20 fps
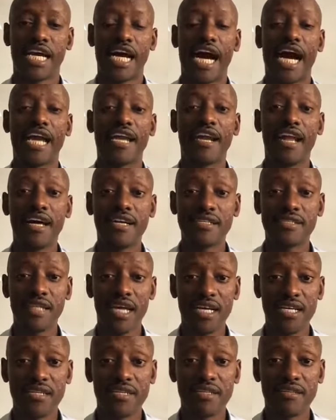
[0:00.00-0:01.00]
I learned
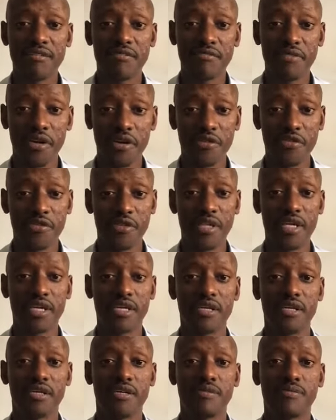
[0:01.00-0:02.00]
that very
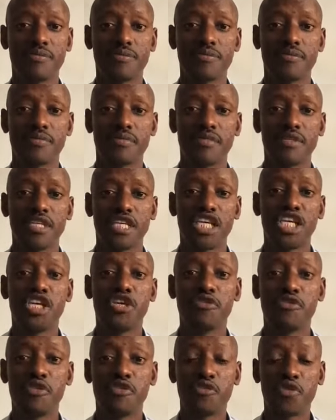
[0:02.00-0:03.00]
thing.
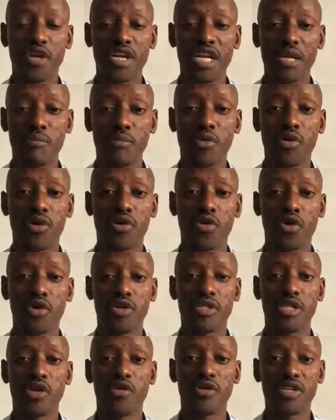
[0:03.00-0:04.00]
If you've read the book
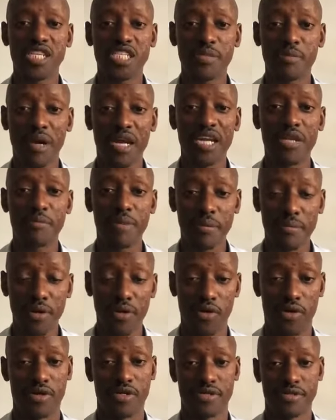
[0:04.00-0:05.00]
called The Richest Man in
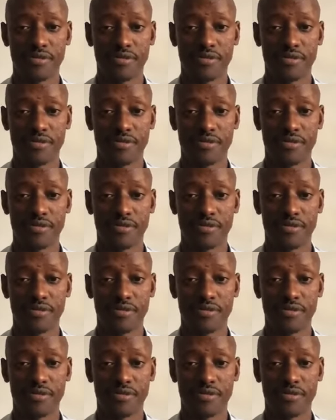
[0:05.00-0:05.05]
Babylon,